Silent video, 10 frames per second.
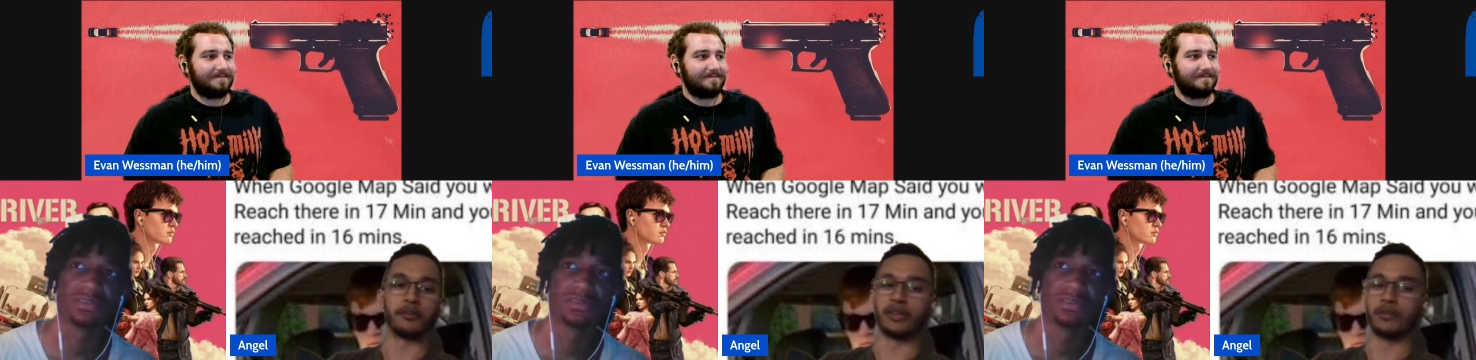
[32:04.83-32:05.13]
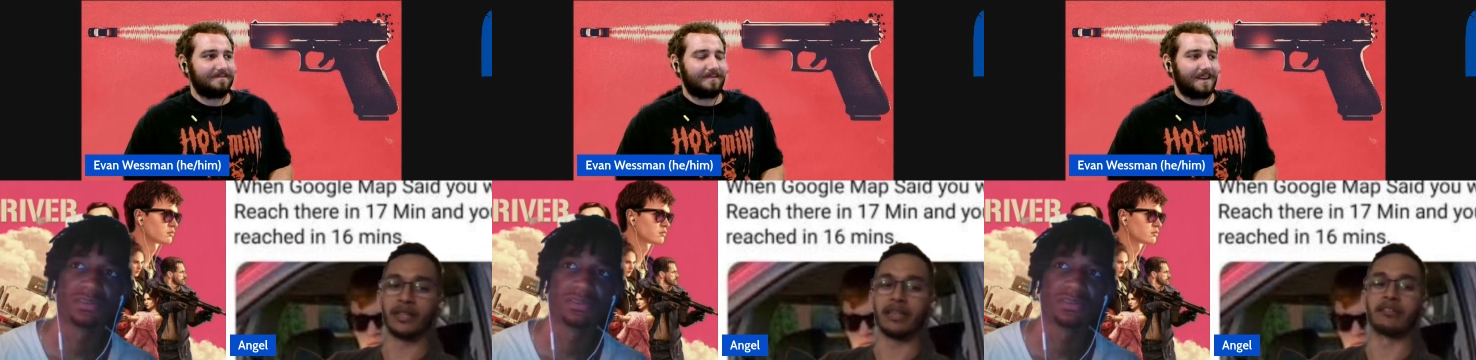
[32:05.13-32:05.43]

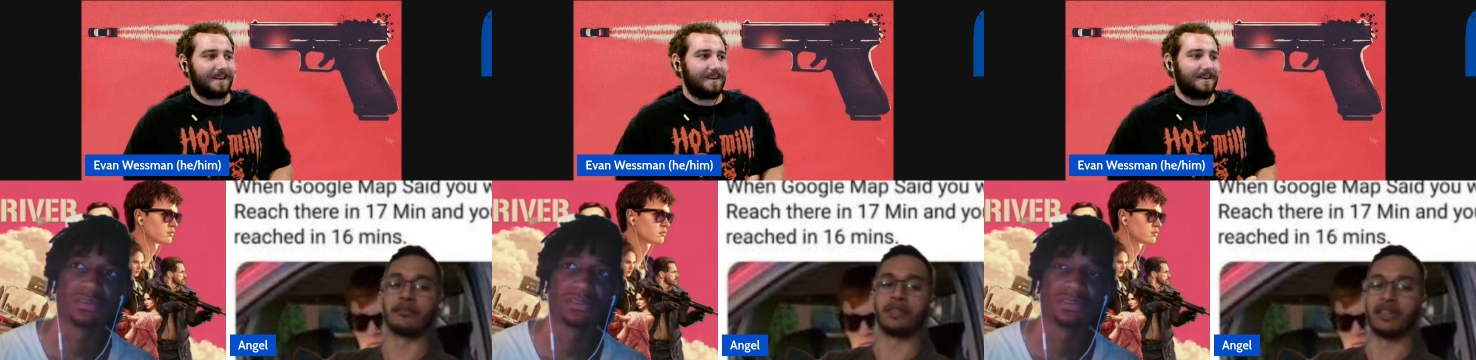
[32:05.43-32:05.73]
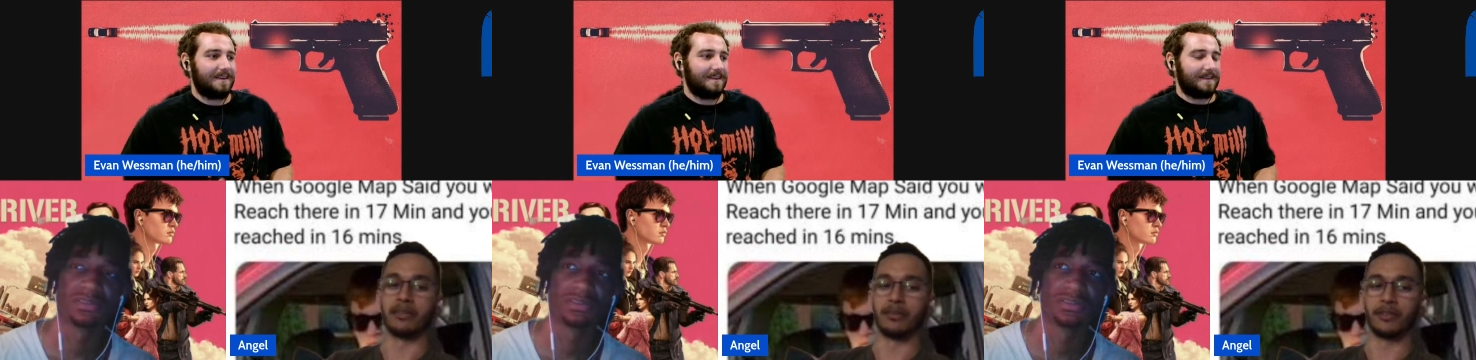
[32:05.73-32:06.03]
Speaker 1: really isn't being
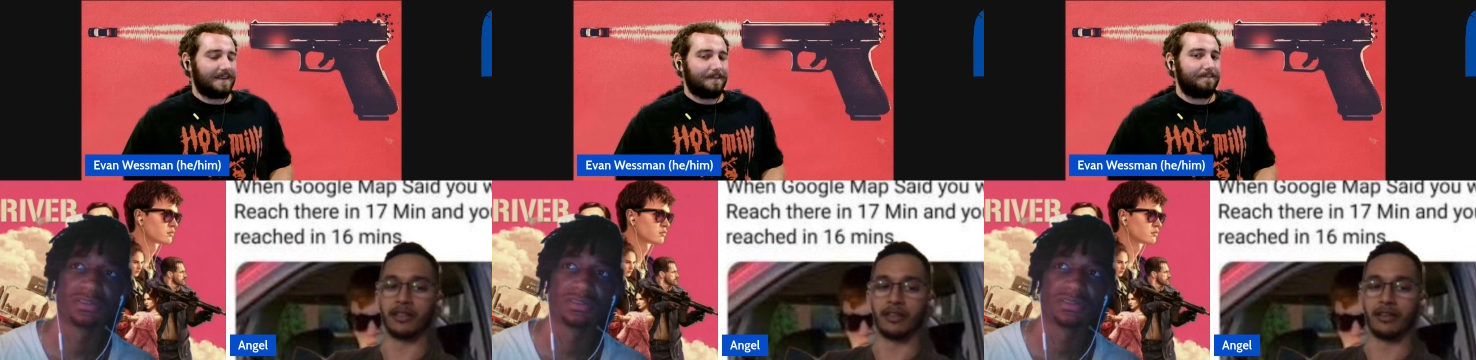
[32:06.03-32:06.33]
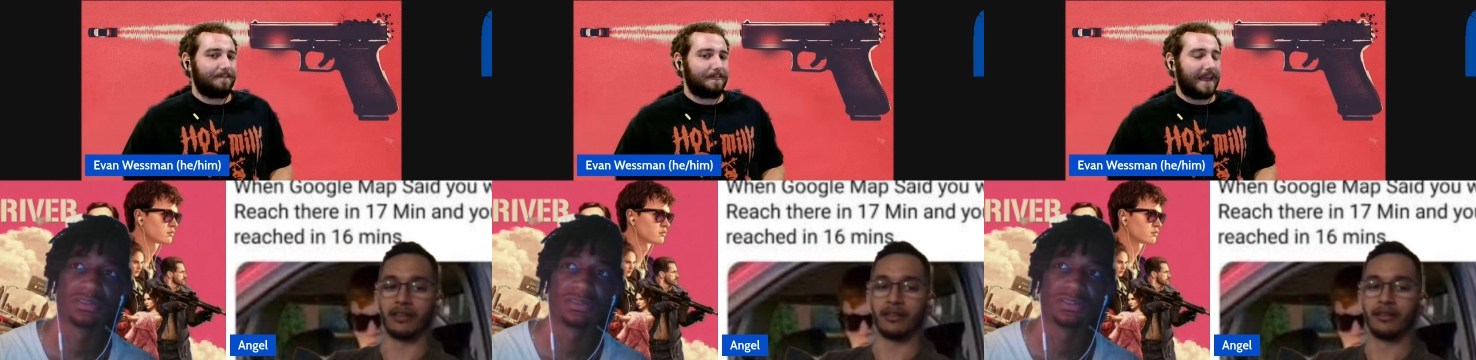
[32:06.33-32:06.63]
manipulated.
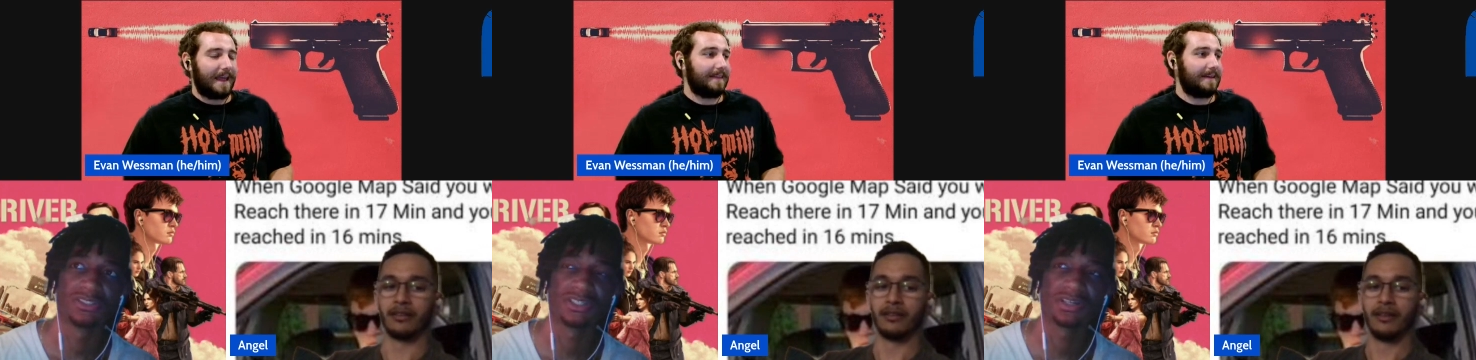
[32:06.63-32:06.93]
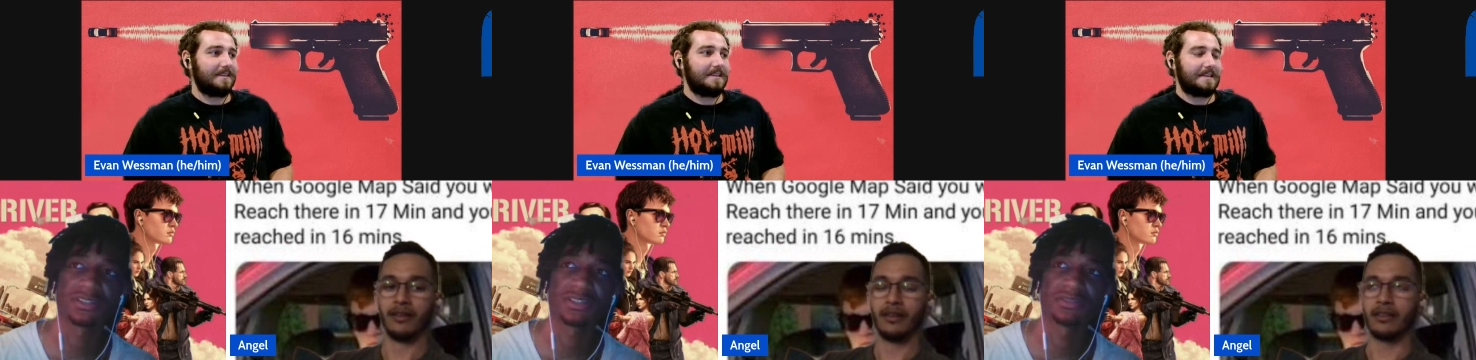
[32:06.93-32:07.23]
Yeah. And that
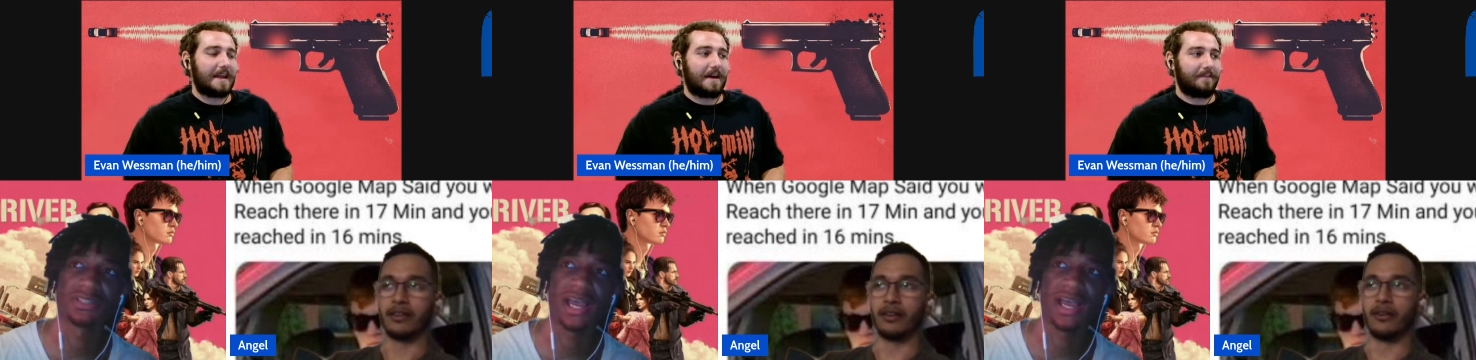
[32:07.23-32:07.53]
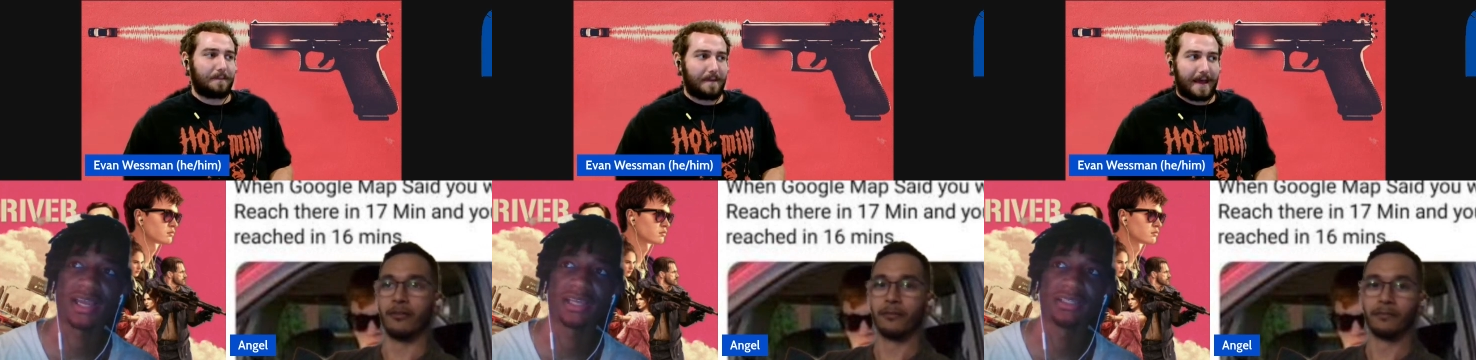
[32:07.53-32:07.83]
scene never know?
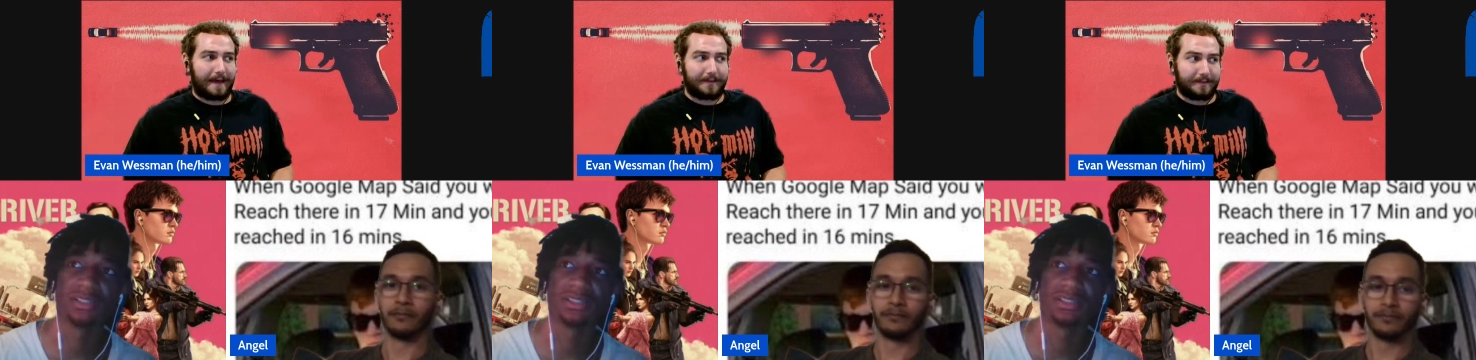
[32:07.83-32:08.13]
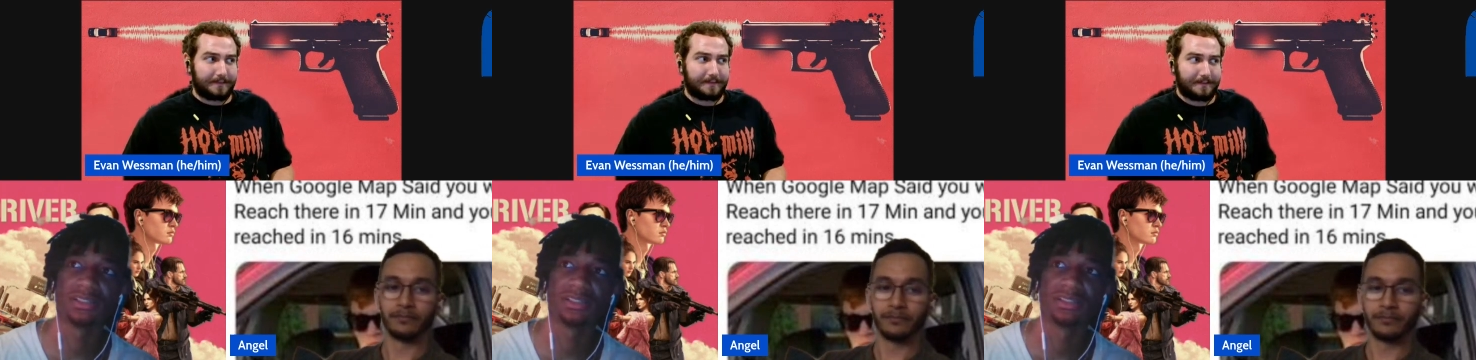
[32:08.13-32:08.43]

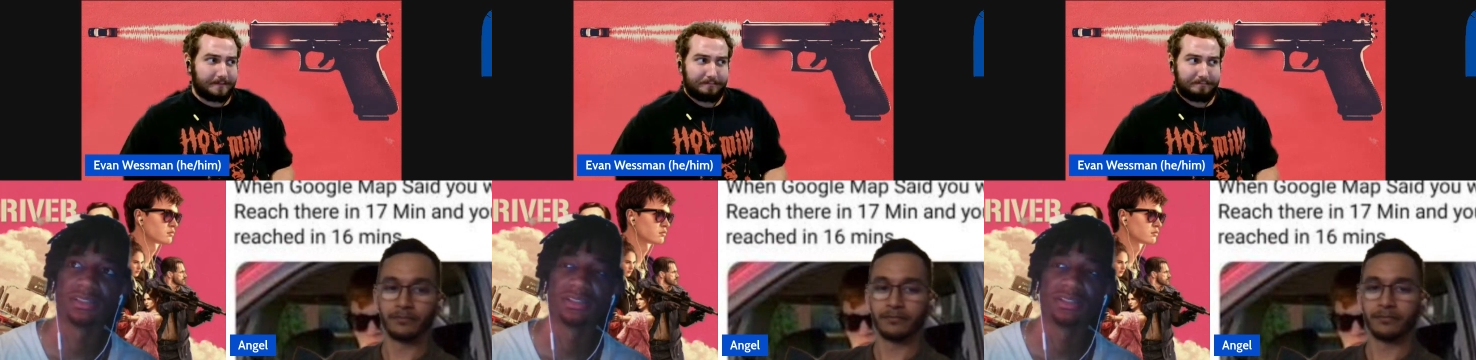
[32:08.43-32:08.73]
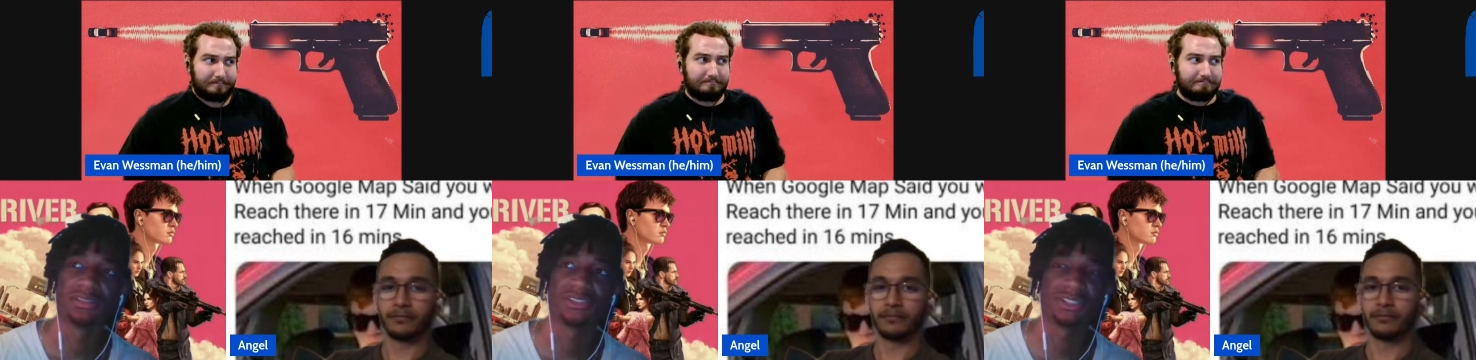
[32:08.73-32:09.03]
Speaker 2: matters.
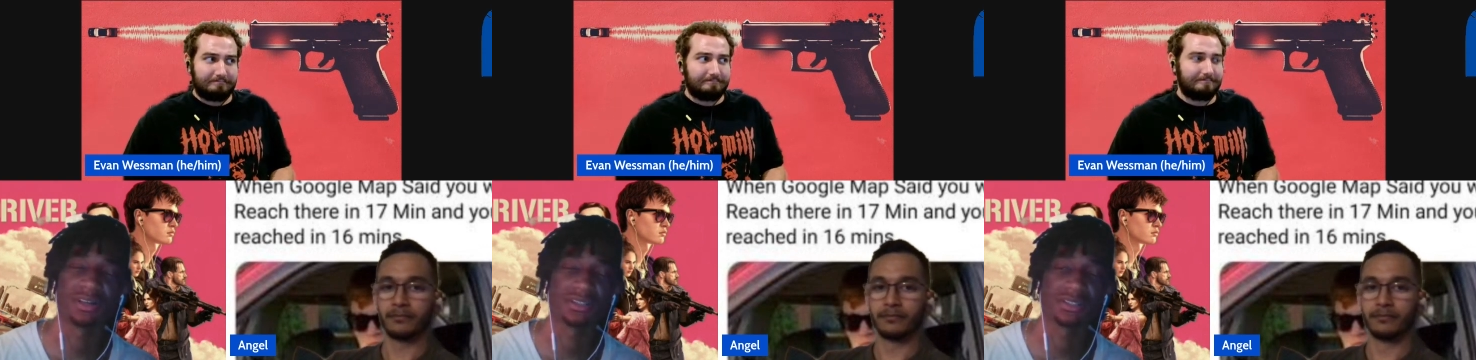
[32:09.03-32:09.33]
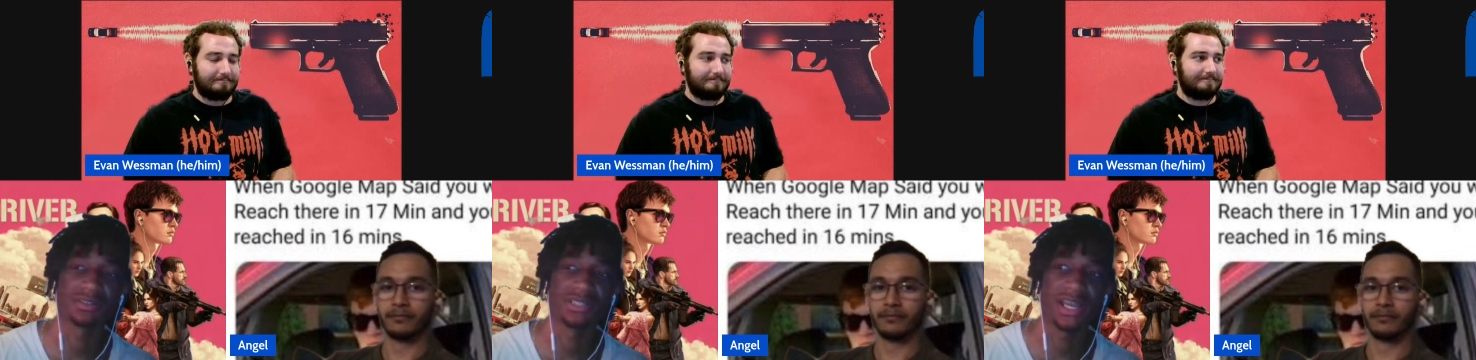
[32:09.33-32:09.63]
She
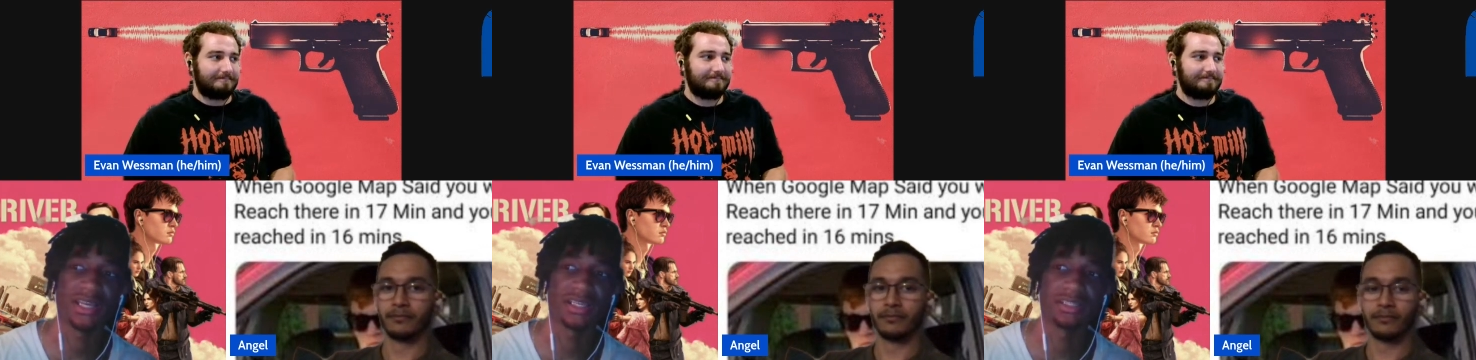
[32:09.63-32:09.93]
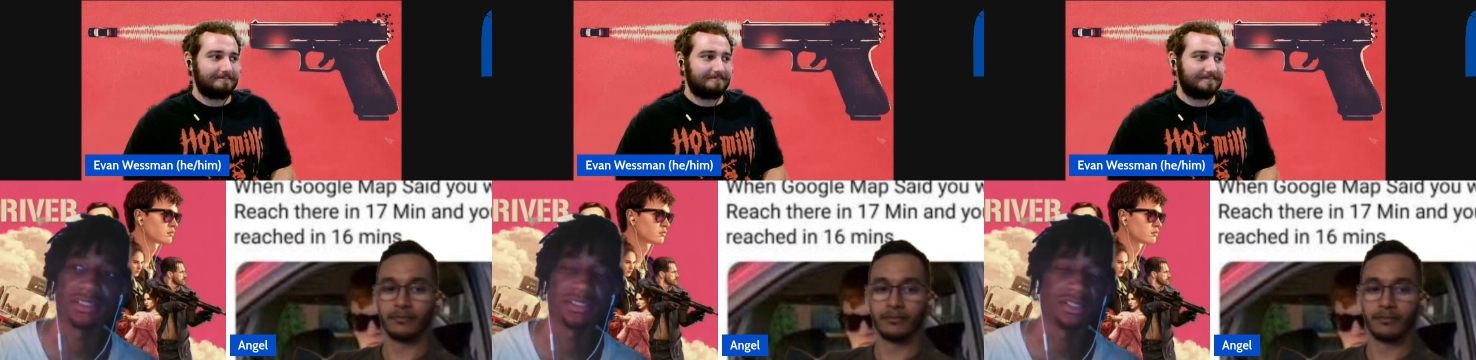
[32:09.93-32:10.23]
also died in the